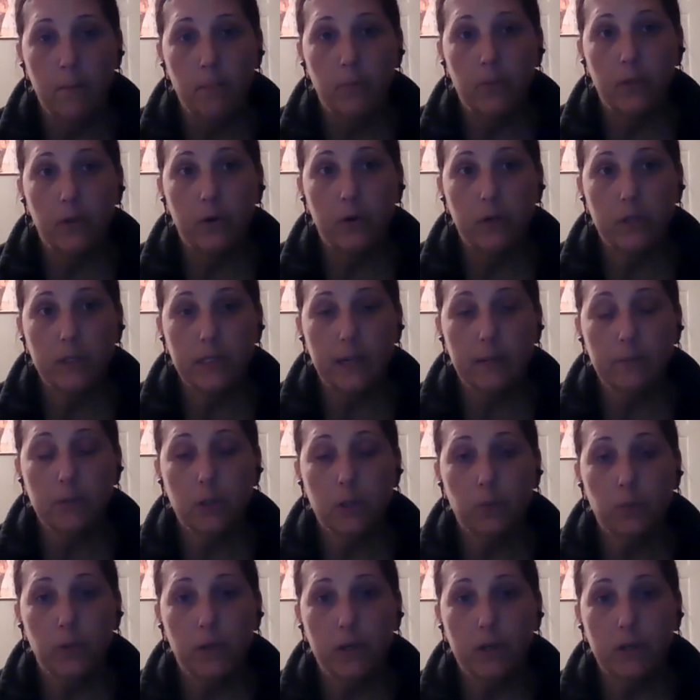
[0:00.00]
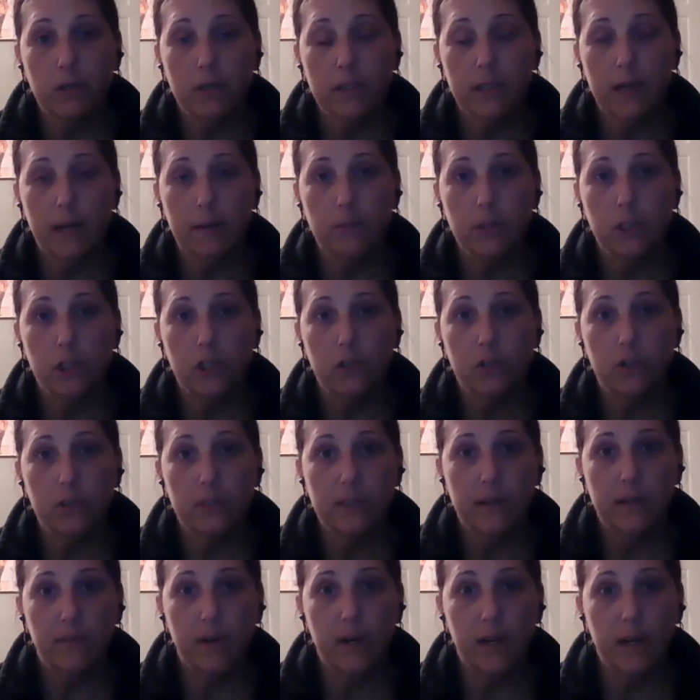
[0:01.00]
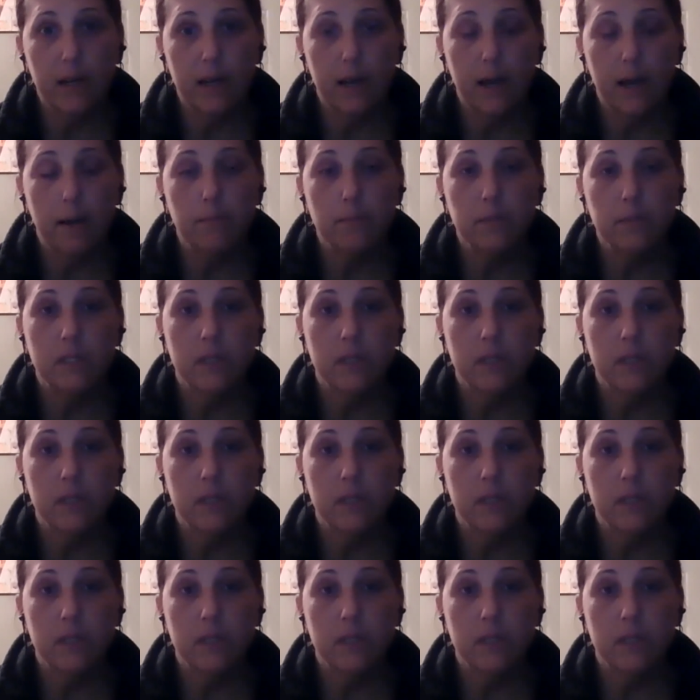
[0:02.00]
The only times you're putting on the timesheet are 7 a.m.